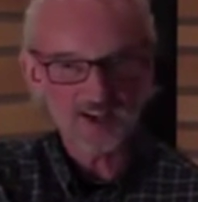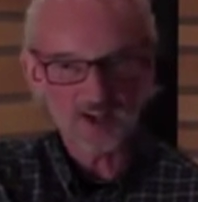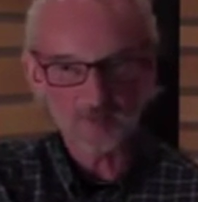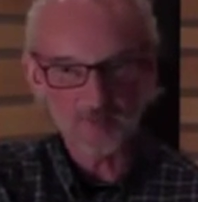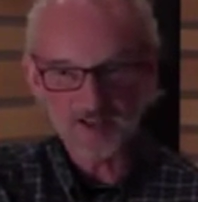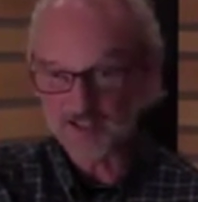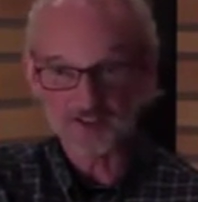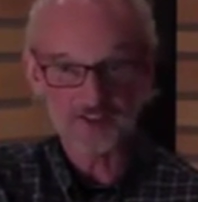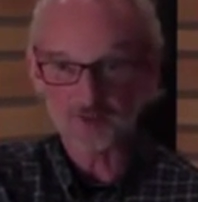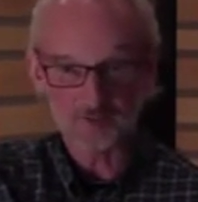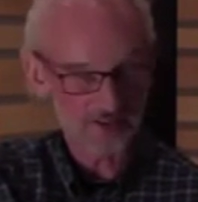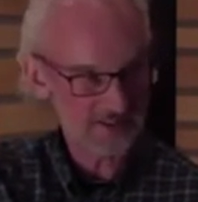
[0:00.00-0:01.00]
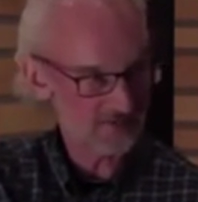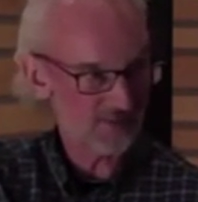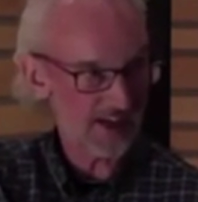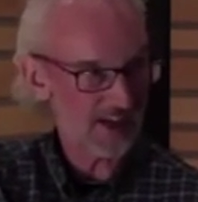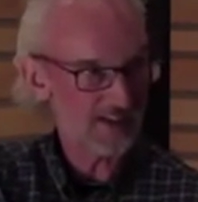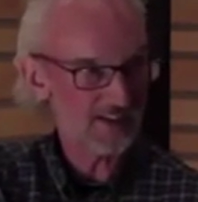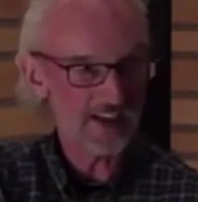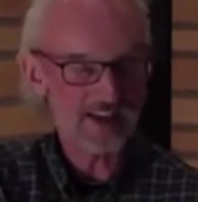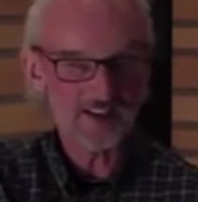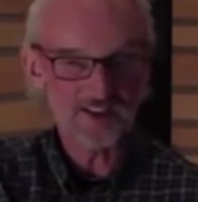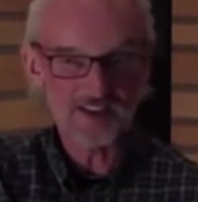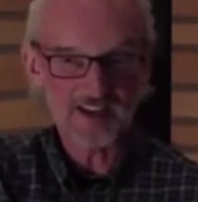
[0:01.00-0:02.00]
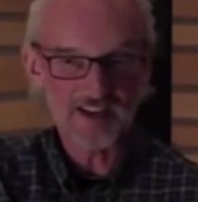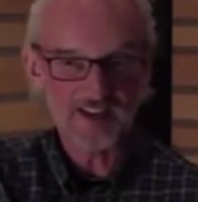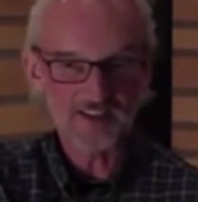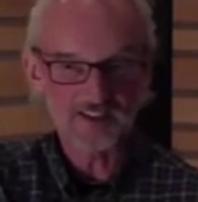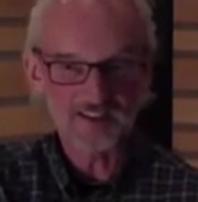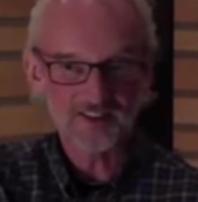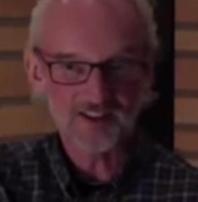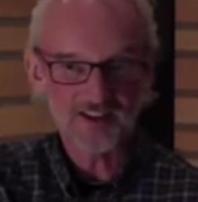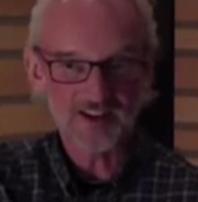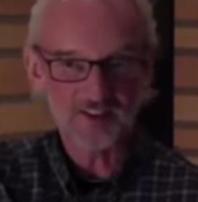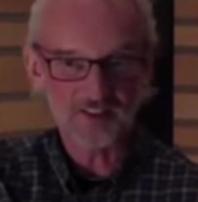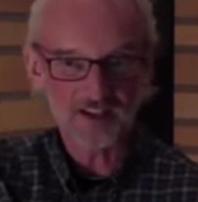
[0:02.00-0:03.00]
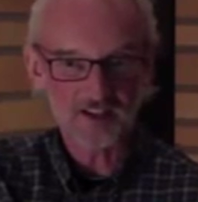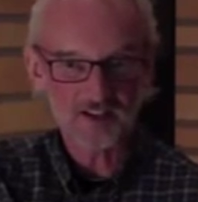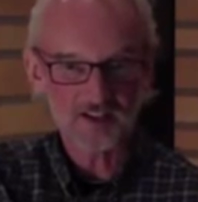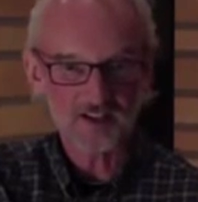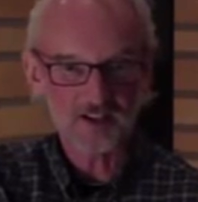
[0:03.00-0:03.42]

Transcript: I just believe that, and I think